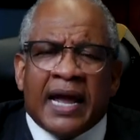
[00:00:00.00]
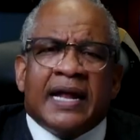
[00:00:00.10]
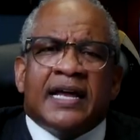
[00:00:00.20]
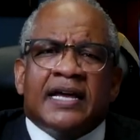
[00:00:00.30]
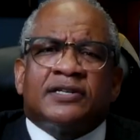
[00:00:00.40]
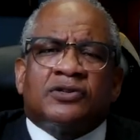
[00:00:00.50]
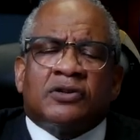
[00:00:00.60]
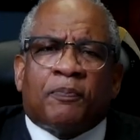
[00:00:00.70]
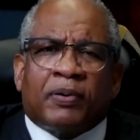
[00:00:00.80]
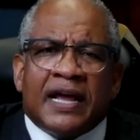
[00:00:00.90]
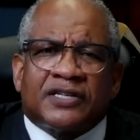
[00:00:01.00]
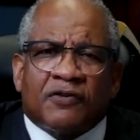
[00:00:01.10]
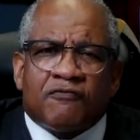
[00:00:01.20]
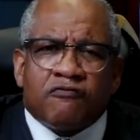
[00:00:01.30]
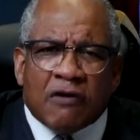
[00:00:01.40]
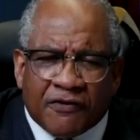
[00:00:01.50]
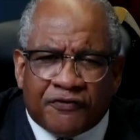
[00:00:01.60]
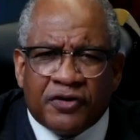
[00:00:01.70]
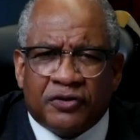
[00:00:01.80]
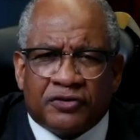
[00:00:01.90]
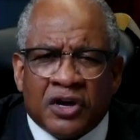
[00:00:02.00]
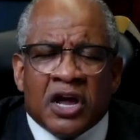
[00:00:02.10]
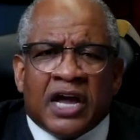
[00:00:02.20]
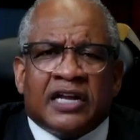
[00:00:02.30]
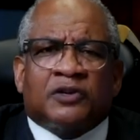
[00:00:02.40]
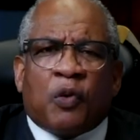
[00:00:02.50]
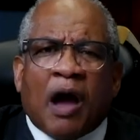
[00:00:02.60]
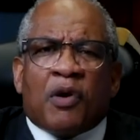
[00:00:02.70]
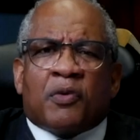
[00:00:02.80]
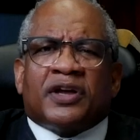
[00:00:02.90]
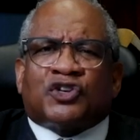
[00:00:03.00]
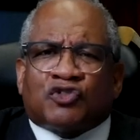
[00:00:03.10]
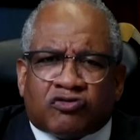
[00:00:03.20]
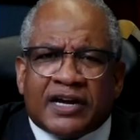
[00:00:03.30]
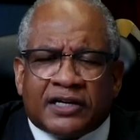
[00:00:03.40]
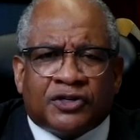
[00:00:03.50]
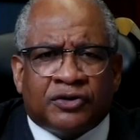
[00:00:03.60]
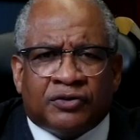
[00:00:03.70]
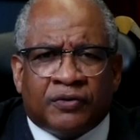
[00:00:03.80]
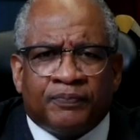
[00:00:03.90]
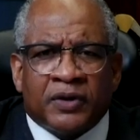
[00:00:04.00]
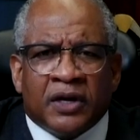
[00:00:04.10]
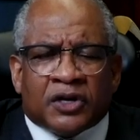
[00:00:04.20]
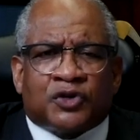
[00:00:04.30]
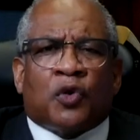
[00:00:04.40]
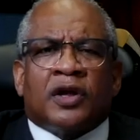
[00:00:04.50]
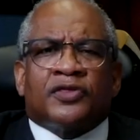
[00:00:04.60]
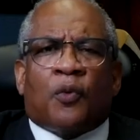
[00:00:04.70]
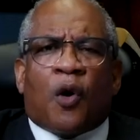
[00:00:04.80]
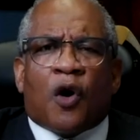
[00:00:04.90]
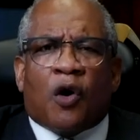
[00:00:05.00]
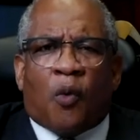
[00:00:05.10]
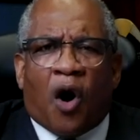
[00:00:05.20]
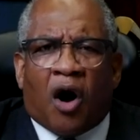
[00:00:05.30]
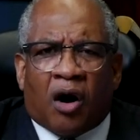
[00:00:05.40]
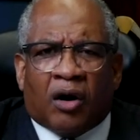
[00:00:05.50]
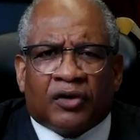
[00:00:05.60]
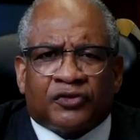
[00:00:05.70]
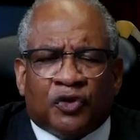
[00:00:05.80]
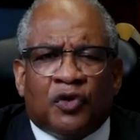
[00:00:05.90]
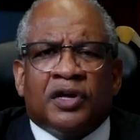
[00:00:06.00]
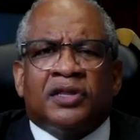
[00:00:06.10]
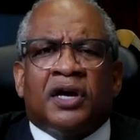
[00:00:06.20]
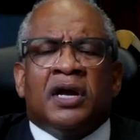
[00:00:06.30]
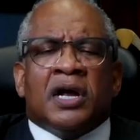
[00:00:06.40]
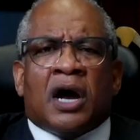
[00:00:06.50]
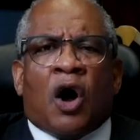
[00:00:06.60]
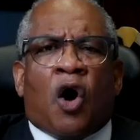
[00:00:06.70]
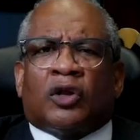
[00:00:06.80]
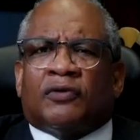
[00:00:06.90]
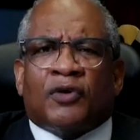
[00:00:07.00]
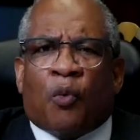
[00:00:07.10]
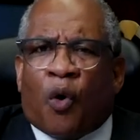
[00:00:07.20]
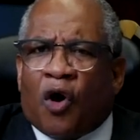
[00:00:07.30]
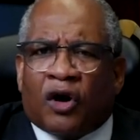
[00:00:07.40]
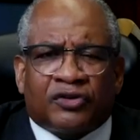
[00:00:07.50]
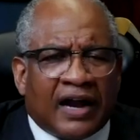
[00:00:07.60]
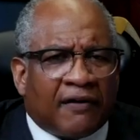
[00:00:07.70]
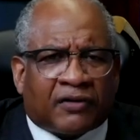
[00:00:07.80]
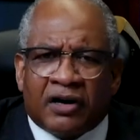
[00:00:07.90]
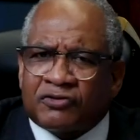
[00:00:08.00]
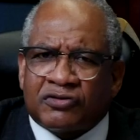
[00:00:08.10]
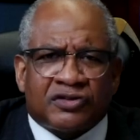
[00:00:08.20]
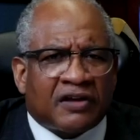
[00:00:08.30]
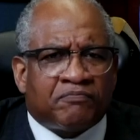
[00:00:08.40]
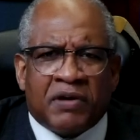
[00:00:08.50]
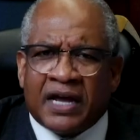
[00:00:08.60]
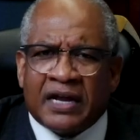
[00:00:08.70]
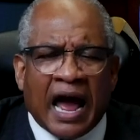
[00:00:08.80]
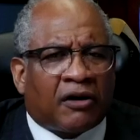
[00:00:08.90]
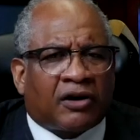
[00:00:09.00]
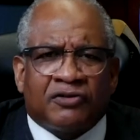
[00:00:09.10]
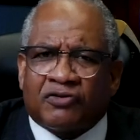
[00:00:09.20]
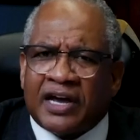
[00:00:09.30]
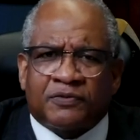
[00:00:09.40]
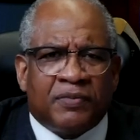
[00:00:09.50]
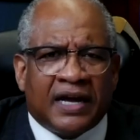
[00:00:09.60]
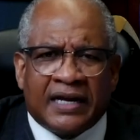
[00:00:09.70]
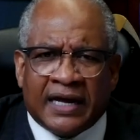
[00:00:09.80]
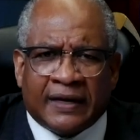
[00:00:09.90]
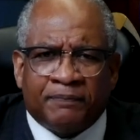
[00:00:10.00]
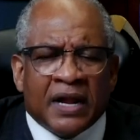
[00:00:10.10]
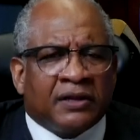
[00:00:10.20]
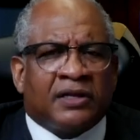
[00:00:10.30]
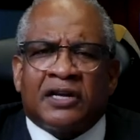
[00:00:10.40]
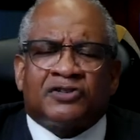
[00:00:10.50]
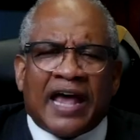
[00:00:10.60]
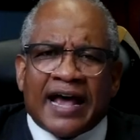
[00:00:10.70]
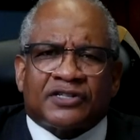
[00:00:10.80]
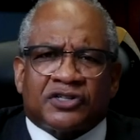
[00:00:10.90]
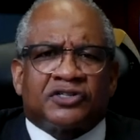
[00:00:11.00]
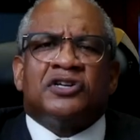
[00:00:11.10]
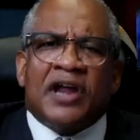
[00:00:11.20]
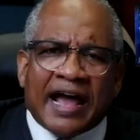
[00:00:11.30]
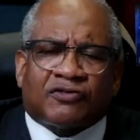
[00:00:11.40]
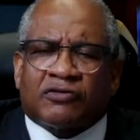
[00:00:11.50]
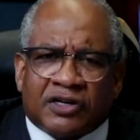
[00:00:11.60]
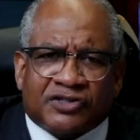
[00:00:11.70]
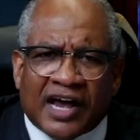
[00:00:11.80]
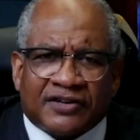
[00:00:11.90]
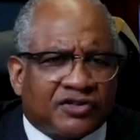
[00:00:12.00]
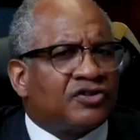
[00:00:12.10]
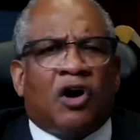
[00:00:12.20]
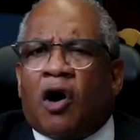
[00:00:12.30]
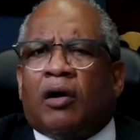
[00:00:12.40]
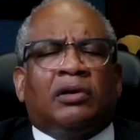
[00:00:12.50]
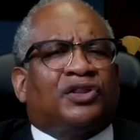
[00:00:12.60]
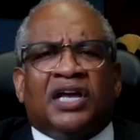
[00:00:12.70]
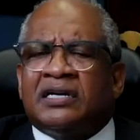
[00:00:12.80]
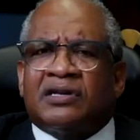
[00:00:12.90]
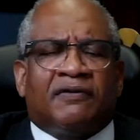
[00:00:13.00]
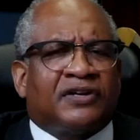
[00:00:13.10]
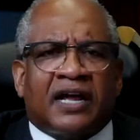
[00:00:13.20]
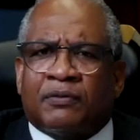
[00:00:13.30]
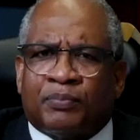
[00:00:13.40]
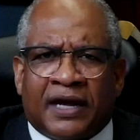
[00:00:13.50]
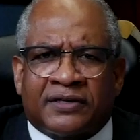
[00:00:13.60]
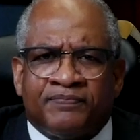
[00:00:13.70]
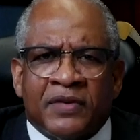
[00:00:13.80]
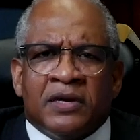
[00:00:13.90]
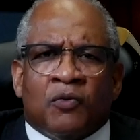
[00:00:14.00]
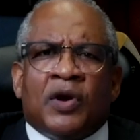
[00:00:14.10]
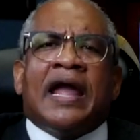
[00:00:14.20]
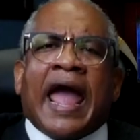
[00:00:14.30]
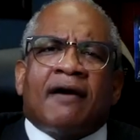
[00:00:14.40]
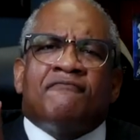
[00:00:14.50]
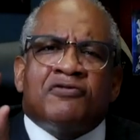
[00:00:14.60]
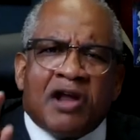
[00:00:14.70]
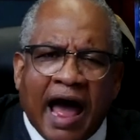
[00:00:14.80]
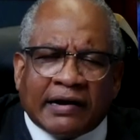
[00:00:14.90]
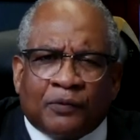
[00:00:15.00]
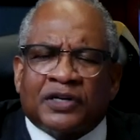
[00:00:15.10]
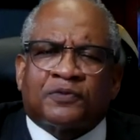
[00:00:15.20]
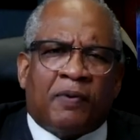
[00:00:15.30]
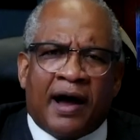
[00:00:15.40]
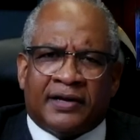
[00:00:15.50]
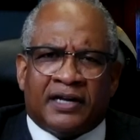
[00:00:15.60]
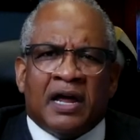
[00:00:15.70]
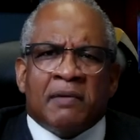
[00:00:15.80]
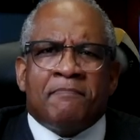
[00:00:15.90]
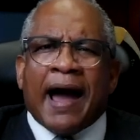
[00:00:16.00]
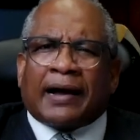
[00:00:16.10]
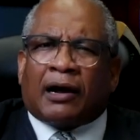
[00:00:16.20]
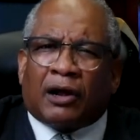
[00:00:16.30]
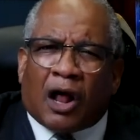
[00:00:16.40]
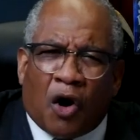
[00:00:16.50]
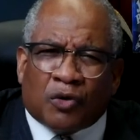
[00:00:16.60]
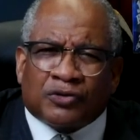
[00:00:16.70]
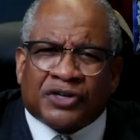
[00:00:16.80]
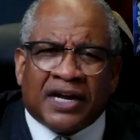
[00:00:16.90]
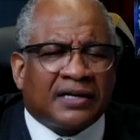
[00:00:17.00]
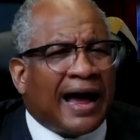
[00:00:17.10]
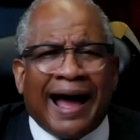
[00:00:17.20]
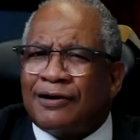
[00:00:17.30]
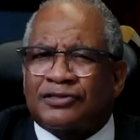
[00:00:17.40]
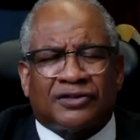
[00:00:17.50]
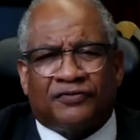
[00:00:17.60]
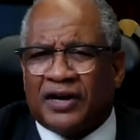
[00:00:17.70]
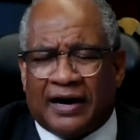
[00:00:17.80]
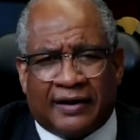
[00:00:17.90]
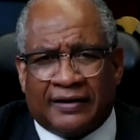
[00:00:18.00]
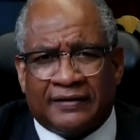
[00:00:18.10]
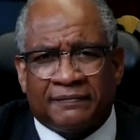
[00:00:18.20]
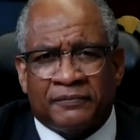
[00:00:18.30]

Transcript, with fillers: It is the place of refuge, it is where we retreat to during the world wars, during the, all of the wars that our countries have been, our country has been in, the disasters, the natural disasters, and all the things that have taken place, we have not responded by closing the house of God.